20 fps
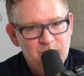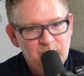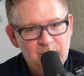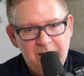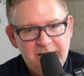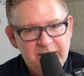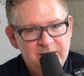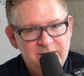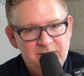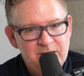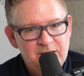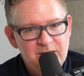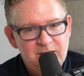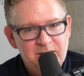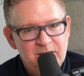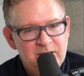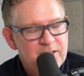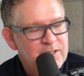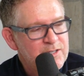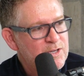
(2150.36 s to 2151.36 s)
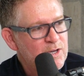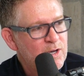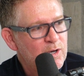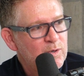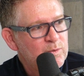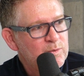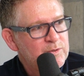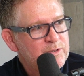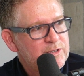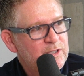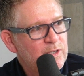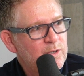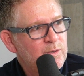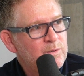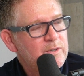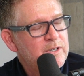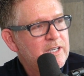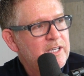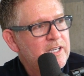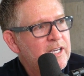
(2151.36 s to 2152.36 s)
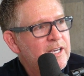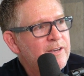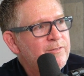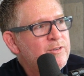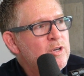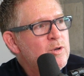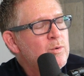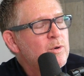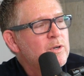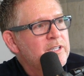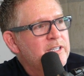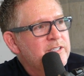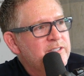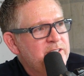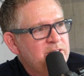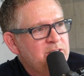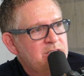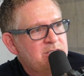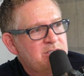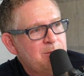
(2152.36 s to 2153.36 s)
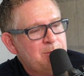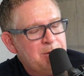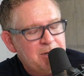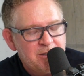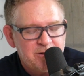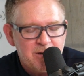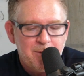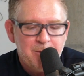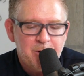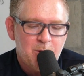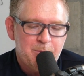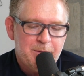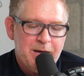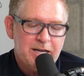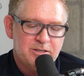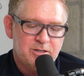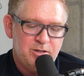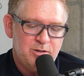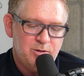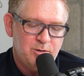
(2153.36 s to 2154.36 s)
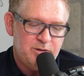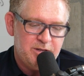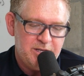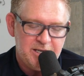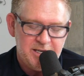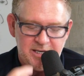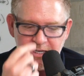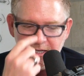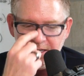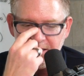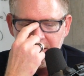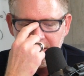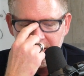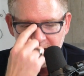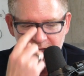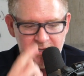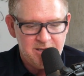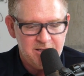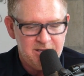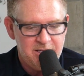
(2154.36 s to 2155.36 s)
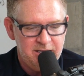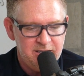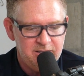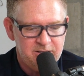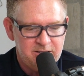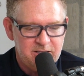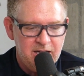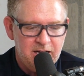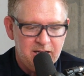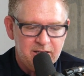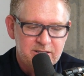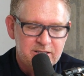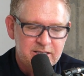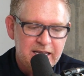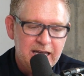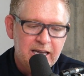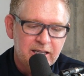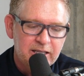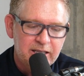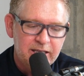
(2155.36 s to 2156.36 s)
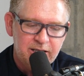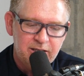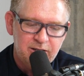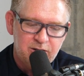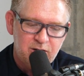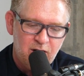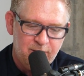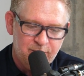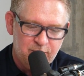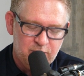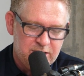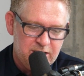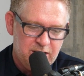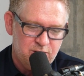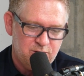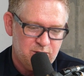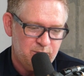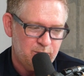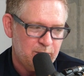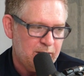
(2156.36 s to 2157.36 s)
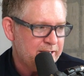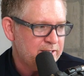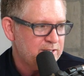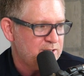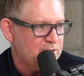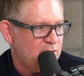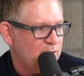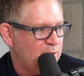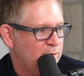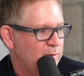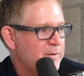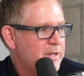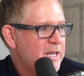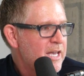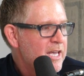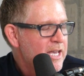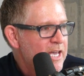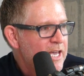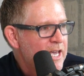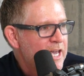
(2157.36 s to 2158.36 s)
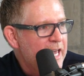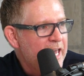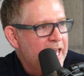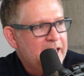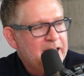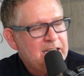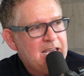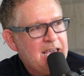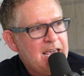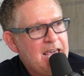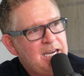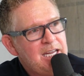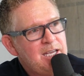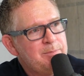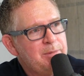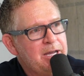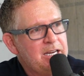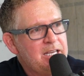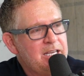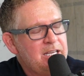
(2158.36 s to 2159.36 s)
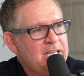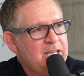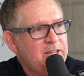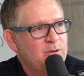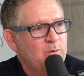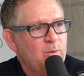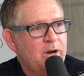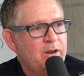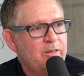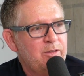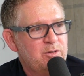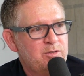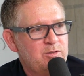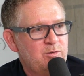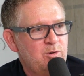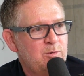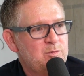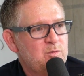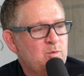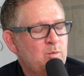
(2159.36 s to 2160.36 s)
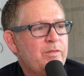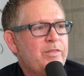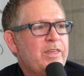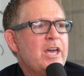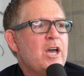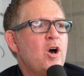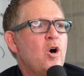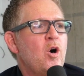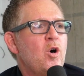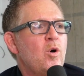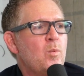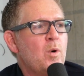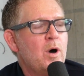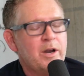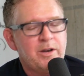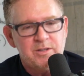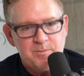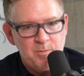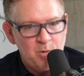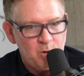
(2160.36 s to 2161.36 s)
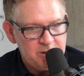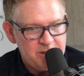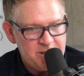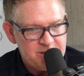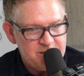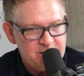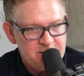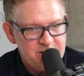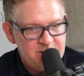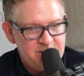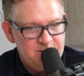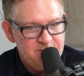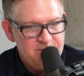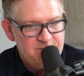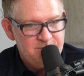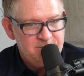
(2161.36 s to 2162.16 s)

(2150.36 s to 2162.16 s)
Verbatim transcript: all right. So so if you were listening to somebody else, I'm going to go back to the the stuck scaling conversation, right? So, any anybody in either one of those groups, what they all want is more listings,